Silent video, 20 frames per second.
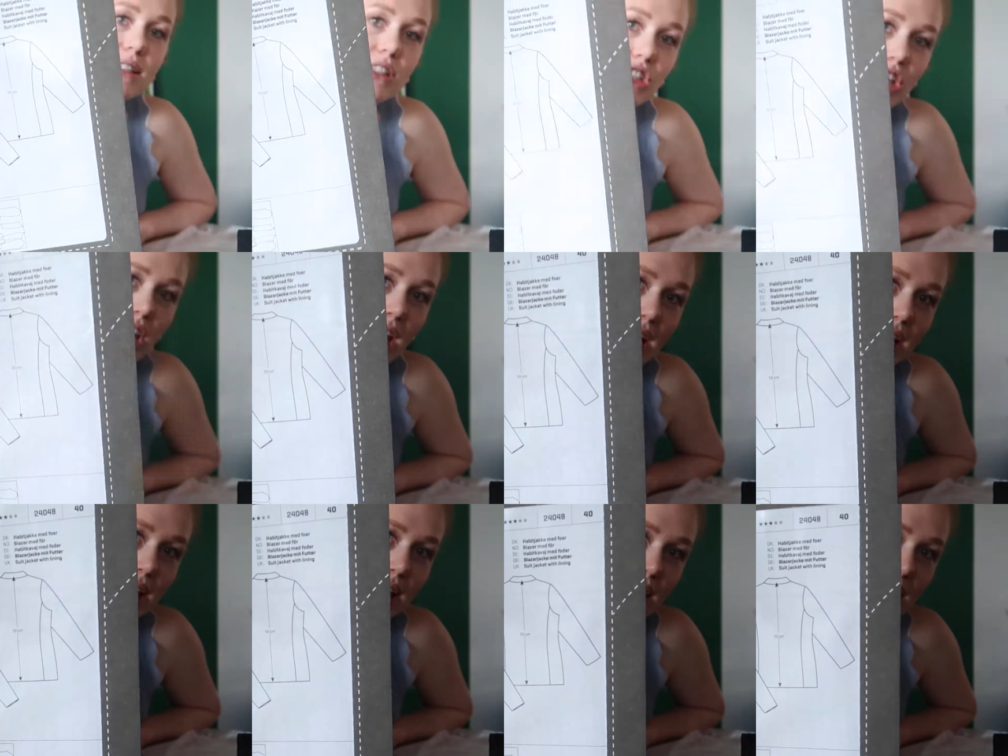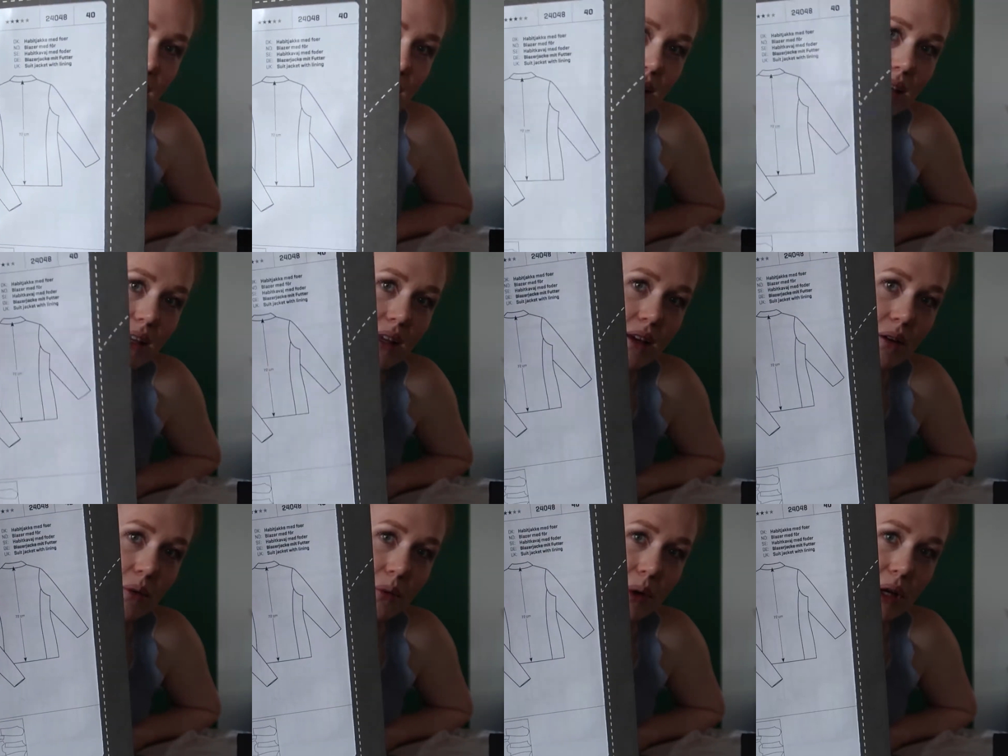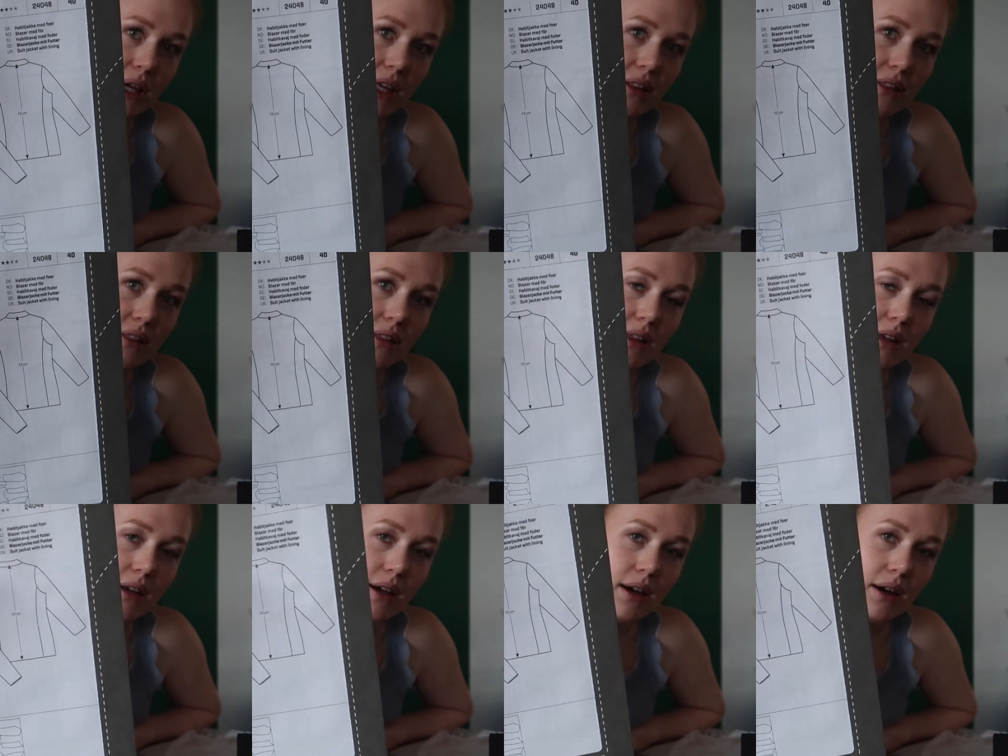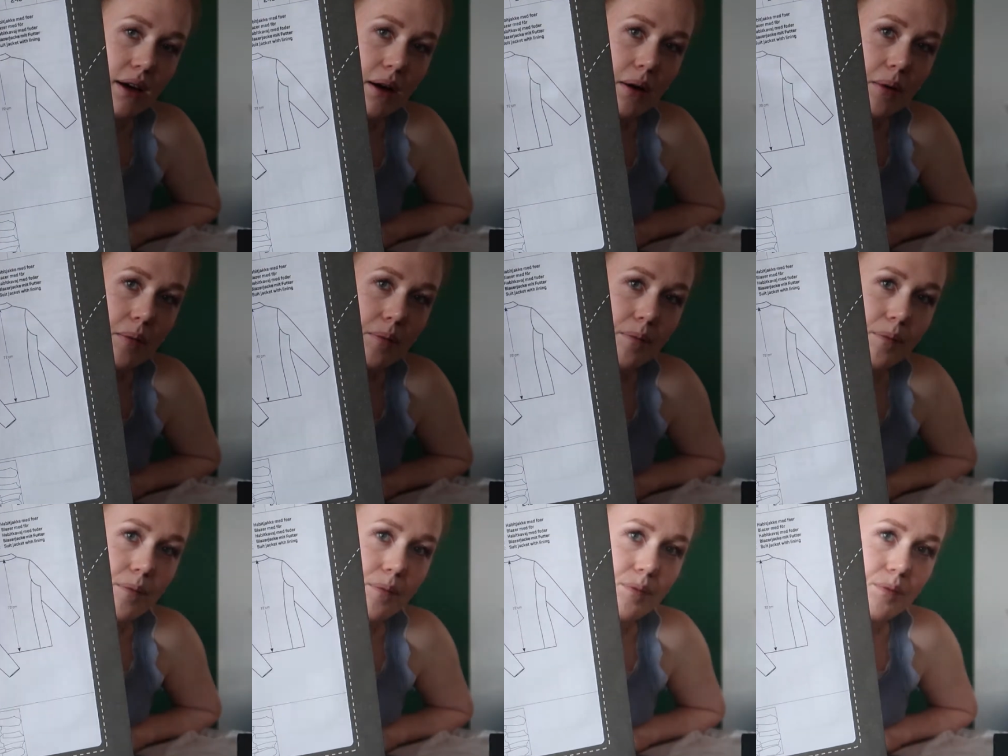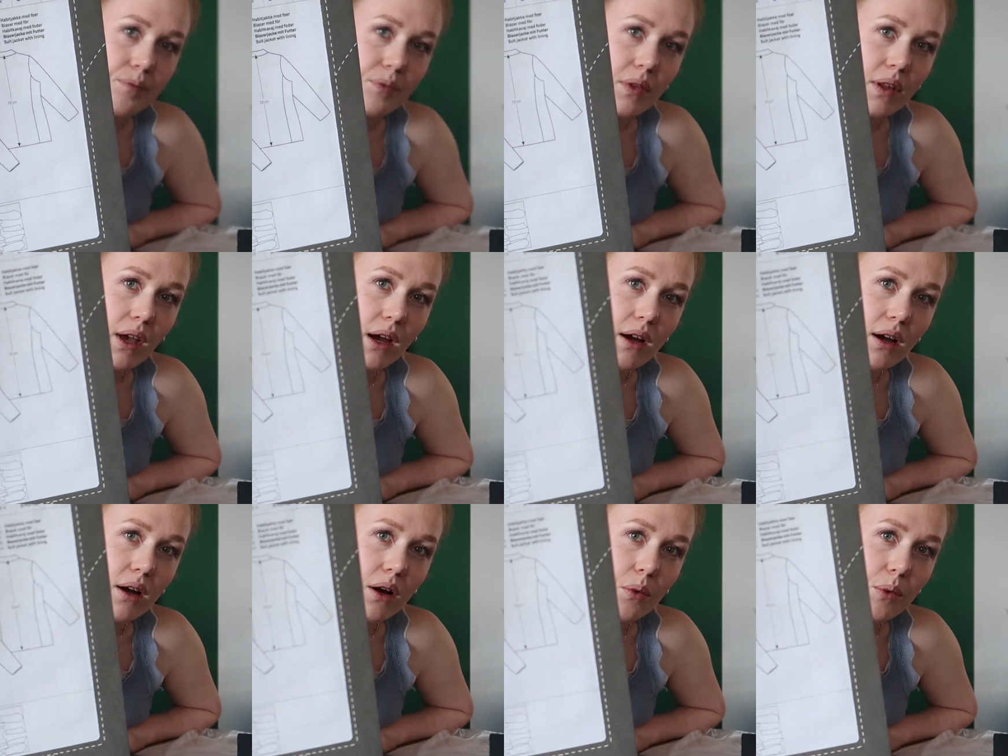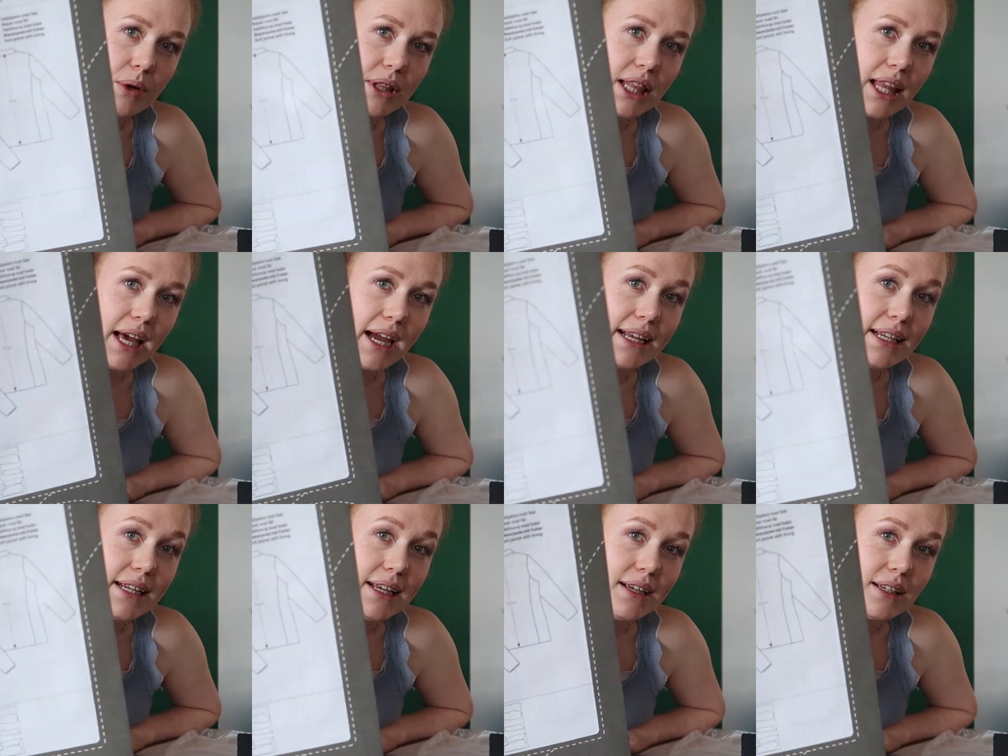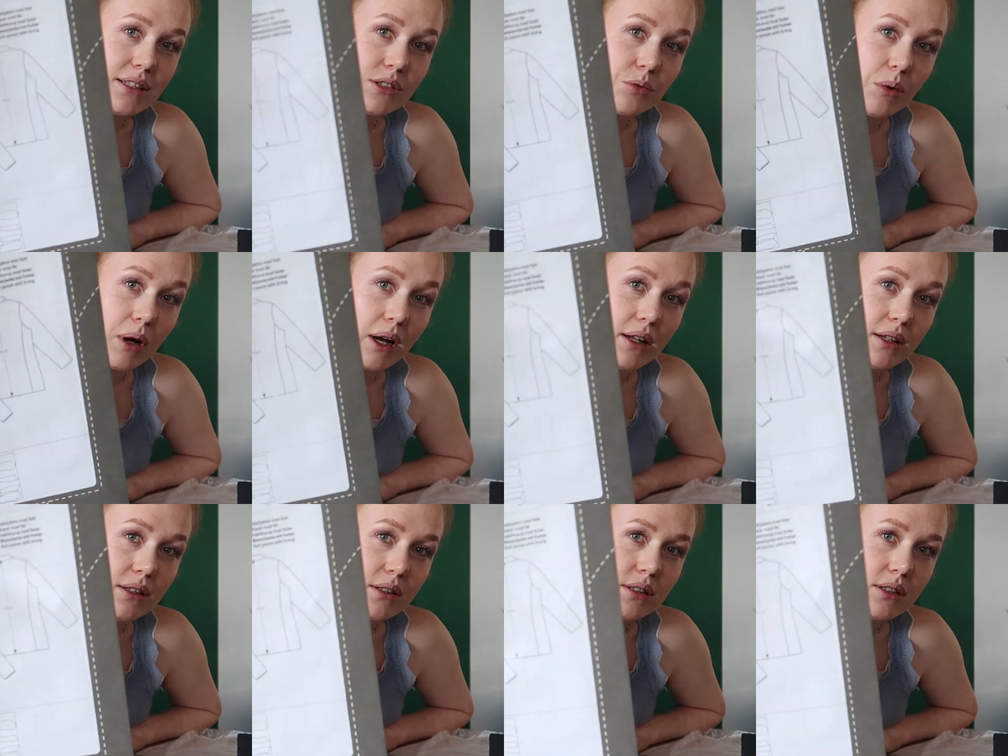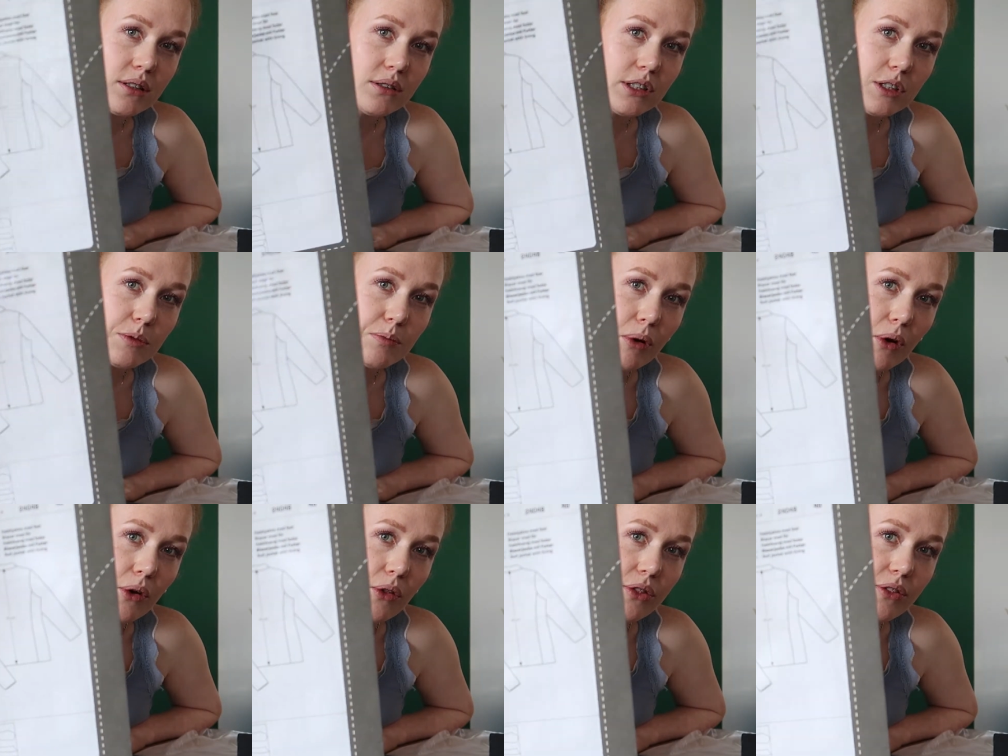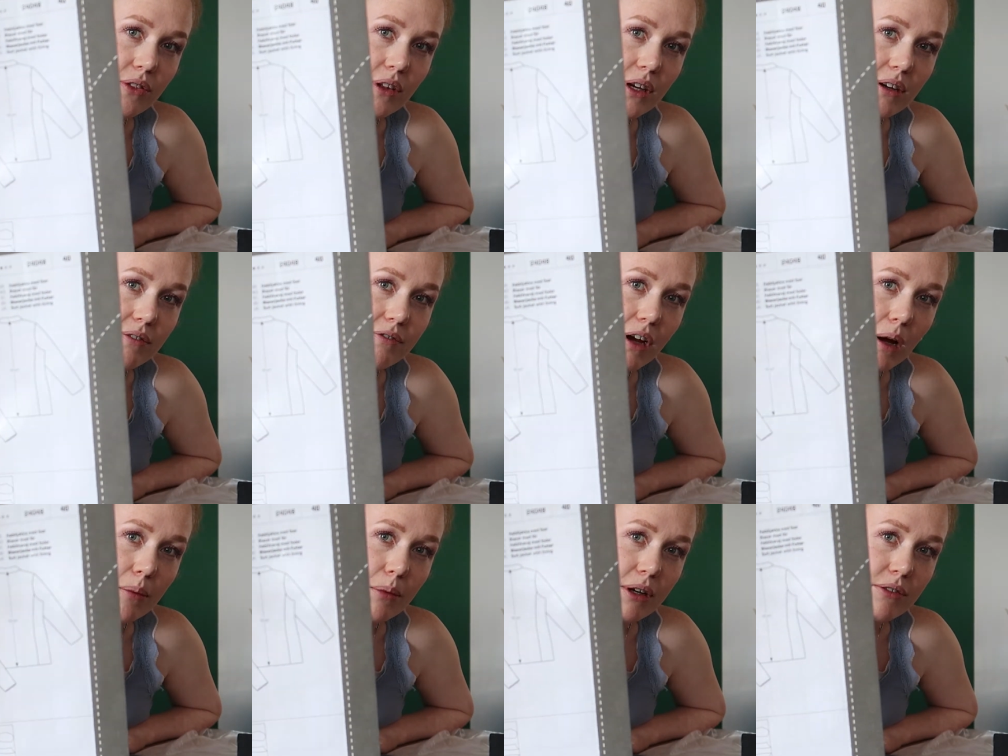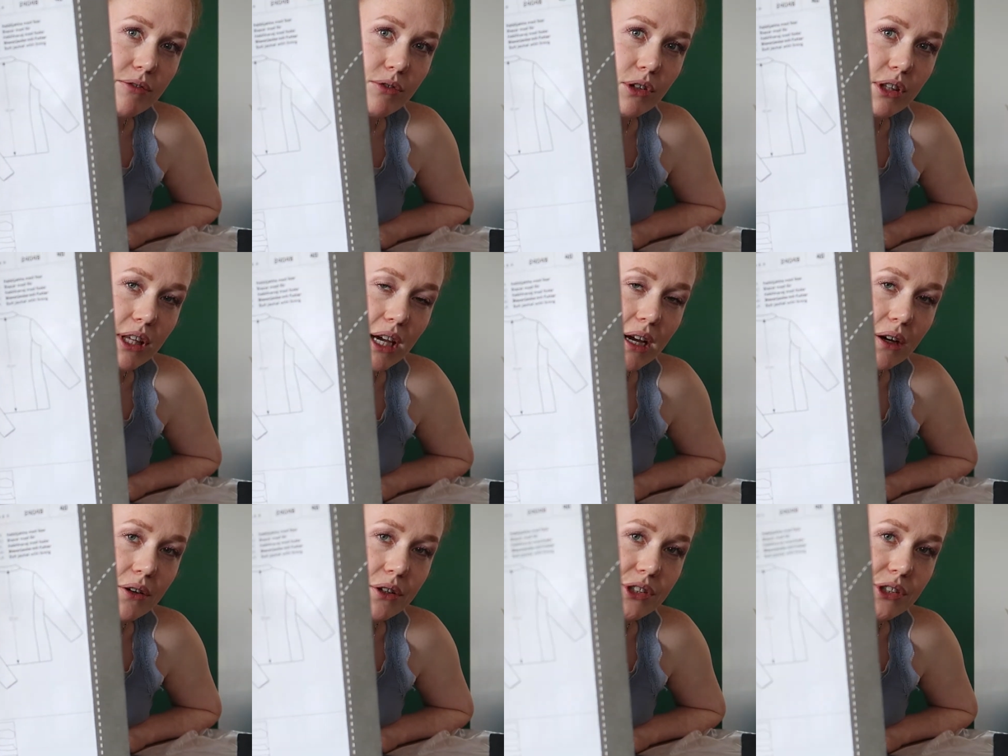jacket with lining as well. So it's both the fabric for the outer